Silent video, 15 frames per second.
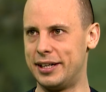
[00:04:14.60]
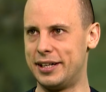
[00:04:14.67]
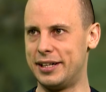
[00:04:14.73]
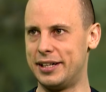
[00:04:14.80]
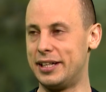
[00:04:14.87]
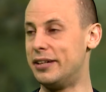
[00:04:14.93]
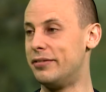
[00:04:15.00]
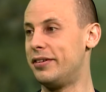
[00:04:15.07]

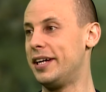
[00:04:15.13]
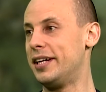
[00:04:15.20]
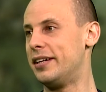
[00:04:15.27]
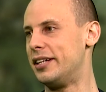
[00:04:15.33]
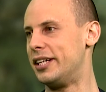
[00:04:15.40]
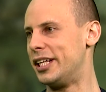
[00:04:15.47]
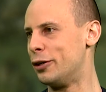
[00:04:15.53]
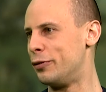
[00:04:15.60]
uh,
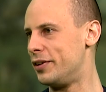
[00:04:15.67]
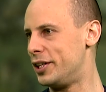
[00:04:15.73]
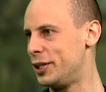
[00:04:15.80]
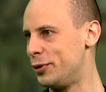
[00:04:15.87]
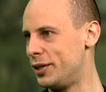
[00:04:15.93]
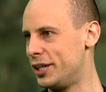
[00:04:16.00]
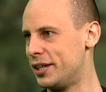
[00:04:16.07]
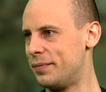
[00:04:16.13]
invade the Soviet
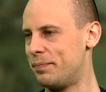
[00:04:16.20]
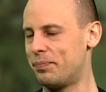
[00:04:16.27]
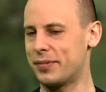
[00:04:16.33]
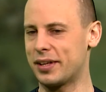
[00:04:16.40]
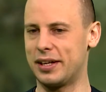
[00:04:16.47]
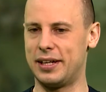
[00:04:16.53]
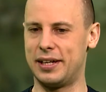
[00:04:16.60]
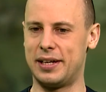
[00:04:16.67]
Union.
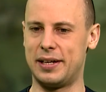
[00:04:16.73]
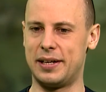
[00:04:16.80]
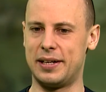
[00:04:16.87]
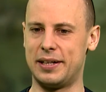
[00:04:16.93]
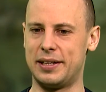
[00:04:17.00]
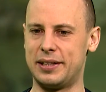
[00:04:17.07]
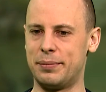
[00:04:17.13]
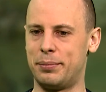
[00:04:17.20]

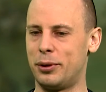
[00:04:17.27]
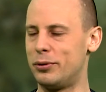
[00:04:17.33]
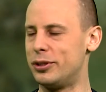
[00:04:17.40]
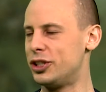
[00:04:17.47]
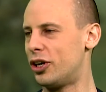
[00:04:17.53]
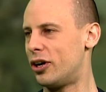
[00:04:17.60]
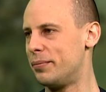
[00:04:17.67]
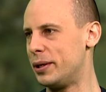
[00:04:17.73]
Uh, the
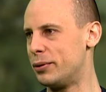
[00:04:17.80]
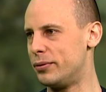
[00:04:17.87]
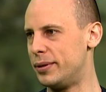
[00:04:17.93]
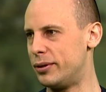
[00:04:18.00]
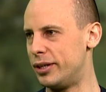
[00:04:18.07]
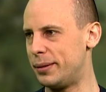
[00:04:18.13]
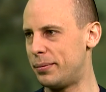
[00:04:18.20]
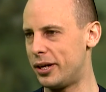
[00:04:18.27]
Polish army would
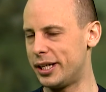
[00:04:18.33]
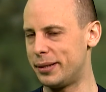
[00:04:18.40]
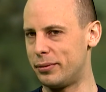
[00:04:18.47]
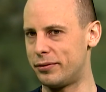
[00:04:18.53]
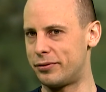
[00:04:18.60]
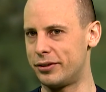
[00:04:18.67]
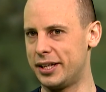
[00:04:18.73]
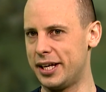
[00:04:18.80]
be
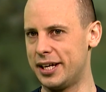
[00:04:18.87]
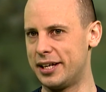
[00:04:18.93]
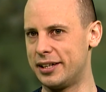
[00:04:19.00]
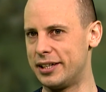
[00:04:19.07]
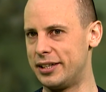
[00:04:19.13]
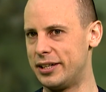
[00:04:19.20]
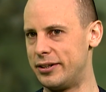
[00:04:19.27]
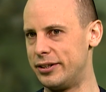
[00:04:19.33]
responsible for
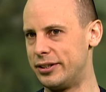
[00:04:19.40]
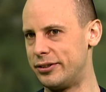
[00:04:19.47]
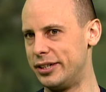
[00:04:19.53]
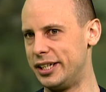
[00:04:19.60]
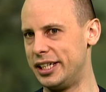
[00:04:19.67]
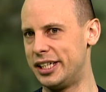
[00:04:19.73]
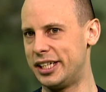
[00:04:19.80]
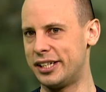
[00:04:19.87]
taking the
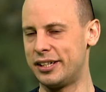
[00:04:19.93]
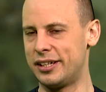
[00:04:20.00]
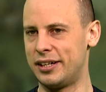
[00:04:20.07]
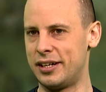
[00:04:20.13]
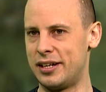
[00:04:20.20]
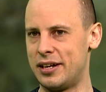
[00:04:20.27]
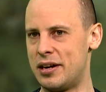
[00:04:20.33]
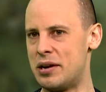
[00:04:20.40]
territories
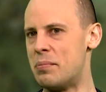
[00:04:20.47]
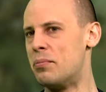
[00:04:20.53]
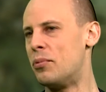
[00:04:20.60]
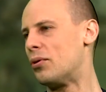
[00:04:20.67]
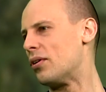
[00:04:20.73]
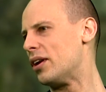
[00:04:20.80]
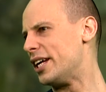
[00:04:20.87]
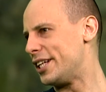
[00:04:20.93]

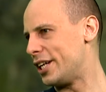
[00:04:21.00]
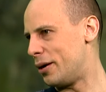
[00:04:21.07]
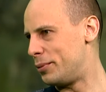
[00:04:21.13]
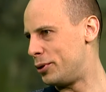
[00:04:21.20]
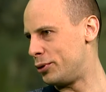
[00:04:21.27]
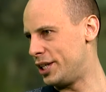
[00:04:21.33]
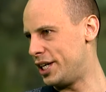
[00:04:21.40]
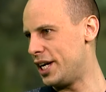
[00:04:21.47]
more or less
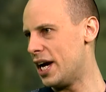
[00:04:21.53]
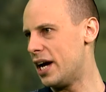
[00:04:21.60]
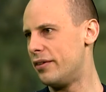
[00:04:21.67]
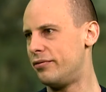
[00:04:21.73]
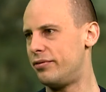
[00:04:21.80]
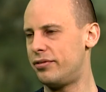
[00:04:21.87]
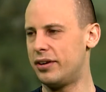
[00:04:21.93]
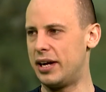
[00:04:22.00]
up to
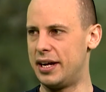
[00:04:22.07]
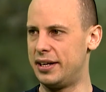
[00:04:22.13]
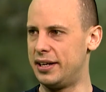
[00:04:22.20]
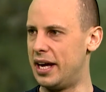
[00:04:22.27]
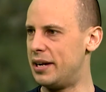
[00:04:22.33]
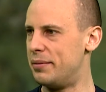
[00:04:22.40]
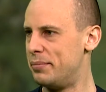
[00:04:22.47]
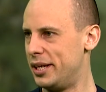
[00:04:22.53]
Kiev
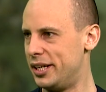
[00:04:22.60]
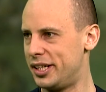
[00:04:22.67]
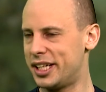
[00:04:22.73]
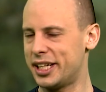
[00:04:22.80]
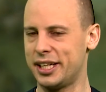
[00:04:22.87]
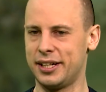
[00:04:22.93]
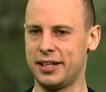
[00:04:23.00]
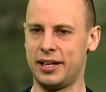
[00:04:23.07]
and, and
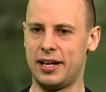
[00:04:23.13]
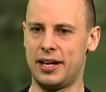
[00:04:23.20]
Minsk,